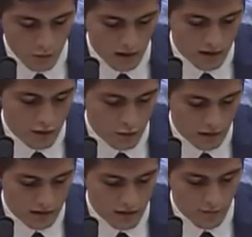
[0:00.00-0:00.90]
the
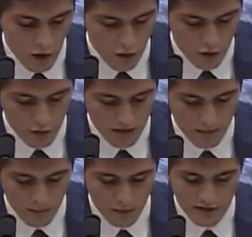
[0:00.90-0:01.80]
United States has in
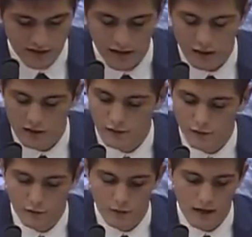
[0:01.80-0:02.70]
securing his release,